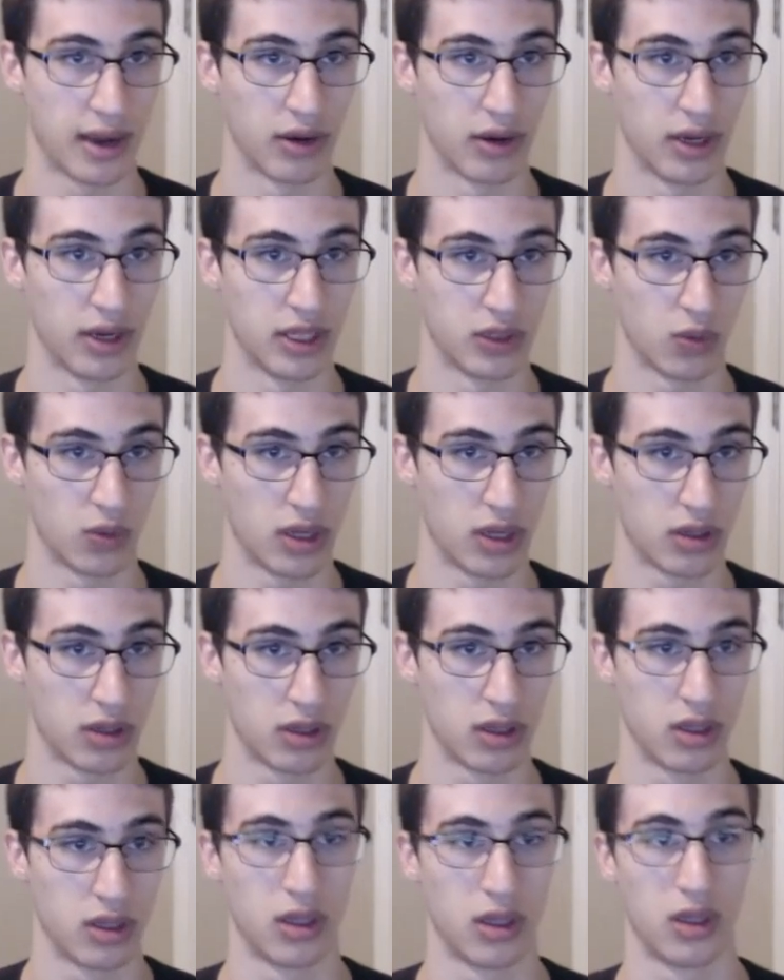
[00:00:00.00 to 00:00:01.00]
as well,
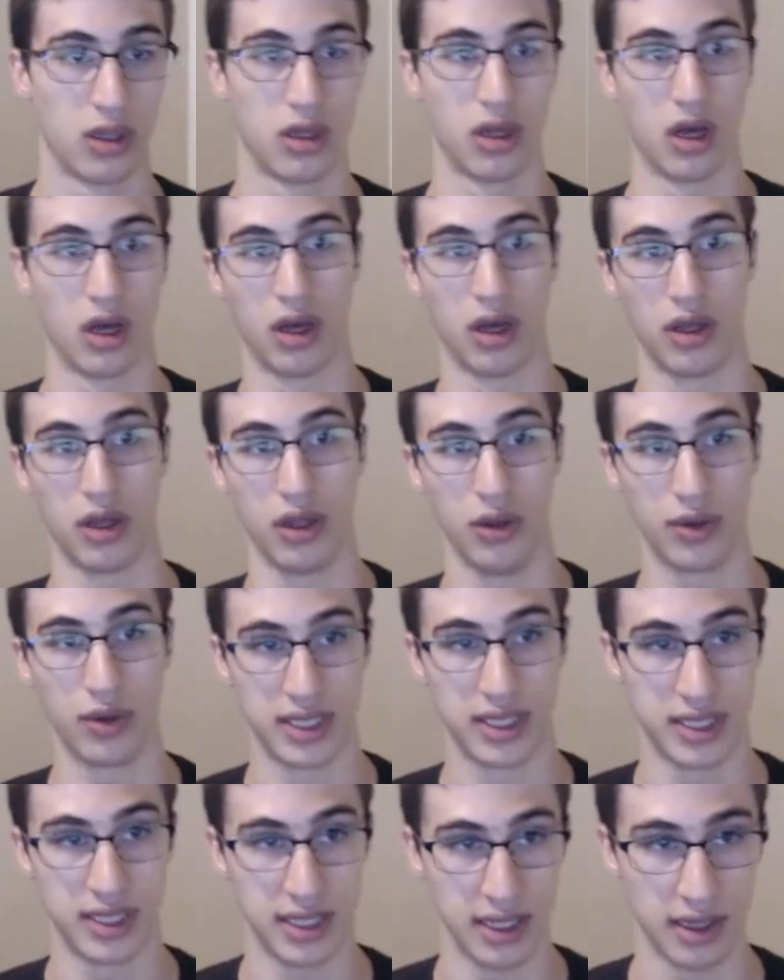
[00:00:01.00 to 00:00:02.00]
you can
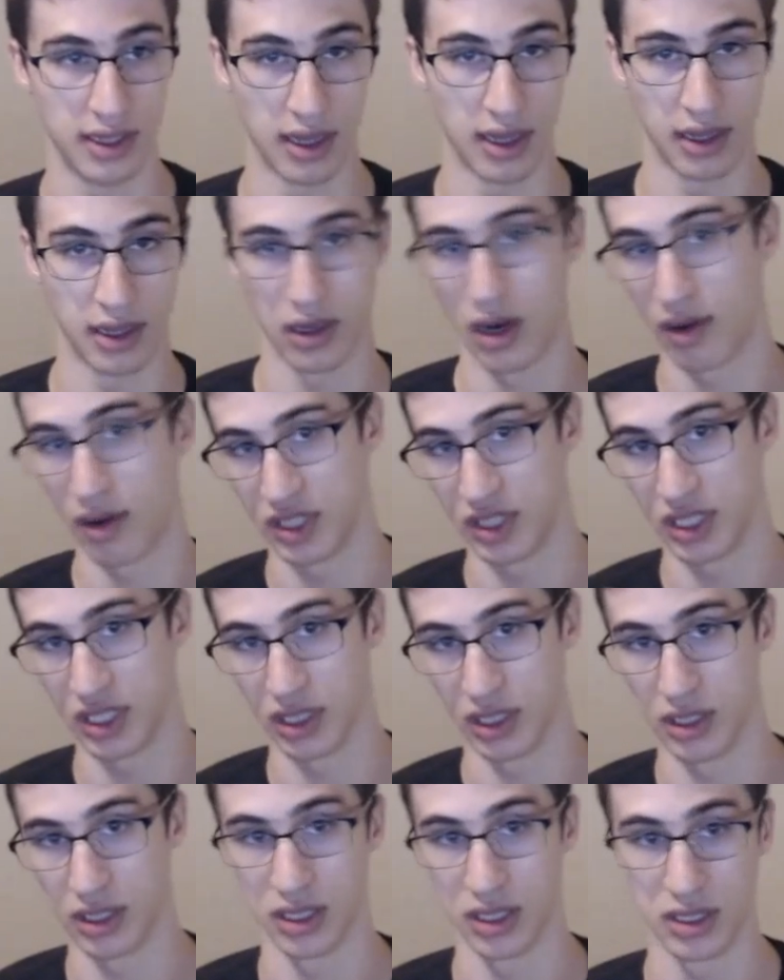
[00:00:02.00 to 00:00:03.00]
see that
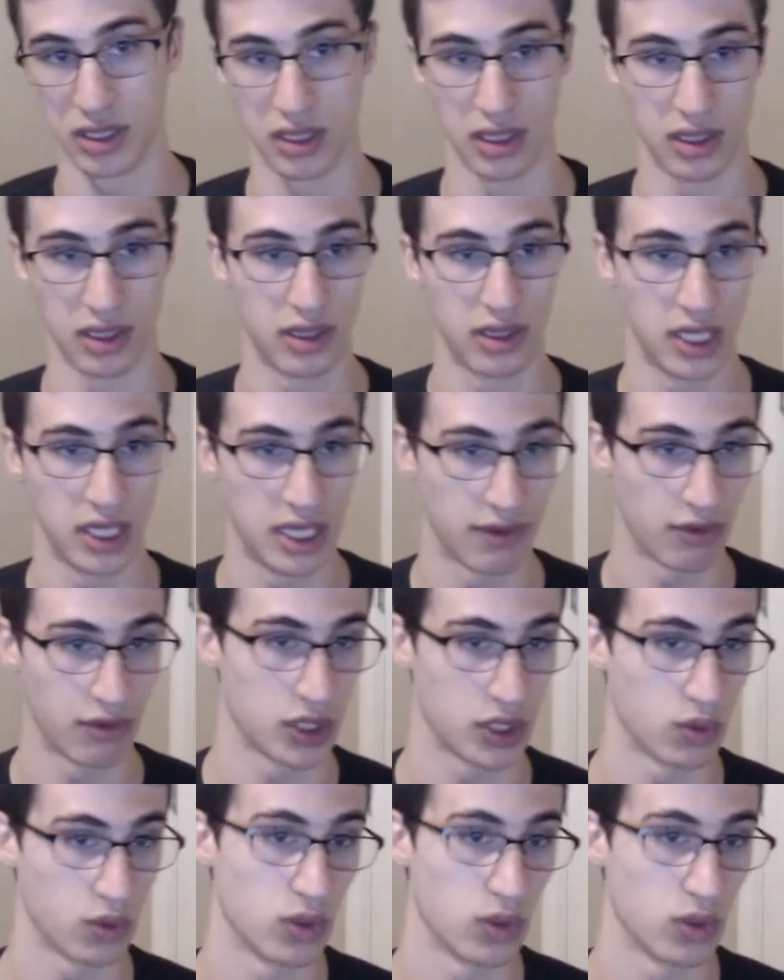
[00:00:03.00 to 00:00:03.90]
obviously since the difference was